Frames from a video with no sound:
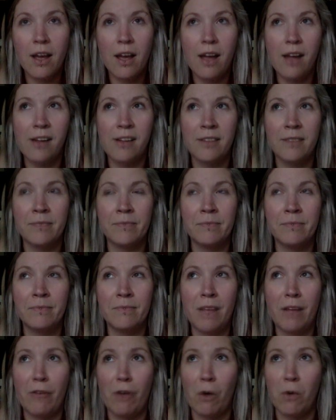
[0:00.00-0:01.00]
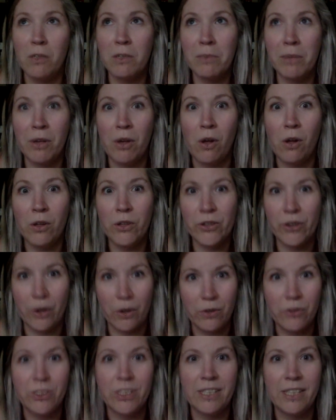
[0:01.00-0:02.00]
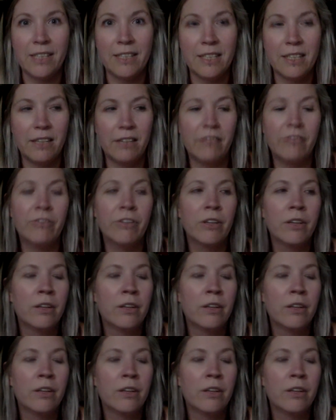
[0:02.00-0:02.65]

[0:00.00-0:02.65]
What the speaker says: I've always been ultra sensitive.